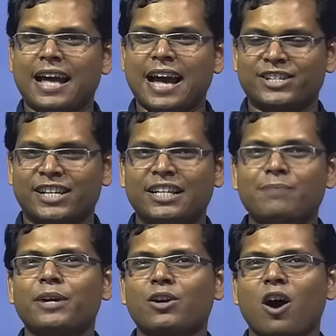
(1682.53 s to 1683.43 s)
exactly
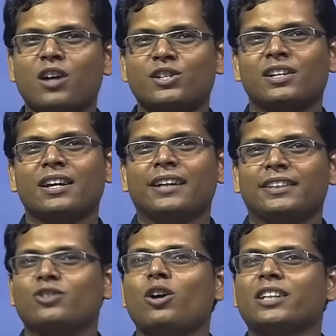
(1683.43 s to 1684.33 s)
because
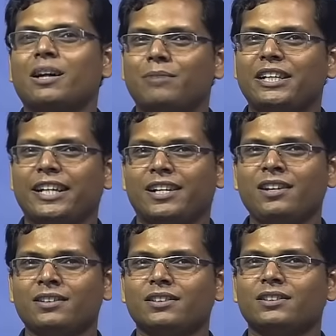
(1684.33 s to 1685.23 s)
this is not the complete data.
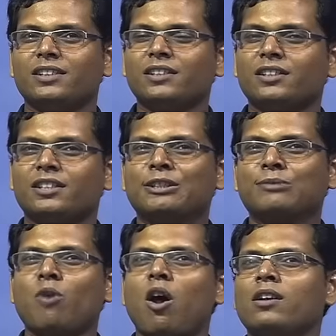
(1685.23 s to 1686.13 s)
This is just a
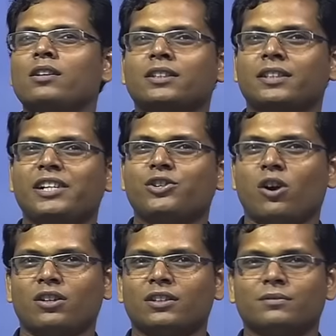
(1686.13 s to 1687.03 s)
small screenshot.